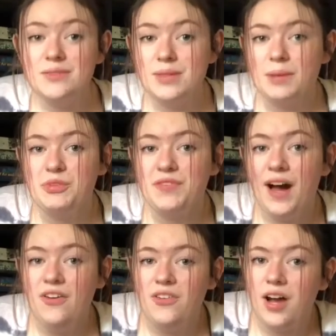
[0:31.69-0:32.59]
when I move
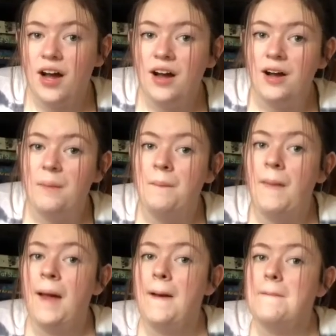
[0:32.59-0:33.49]
out,
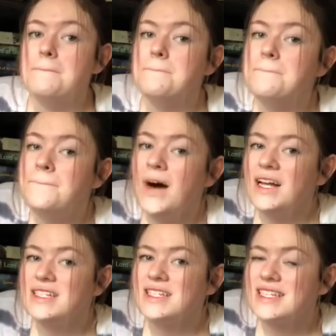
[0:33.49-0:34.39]

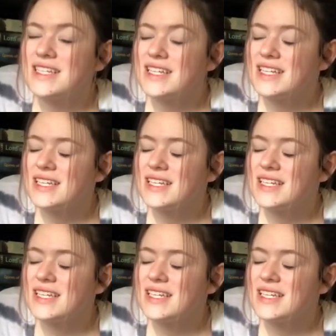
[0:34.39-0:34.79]
but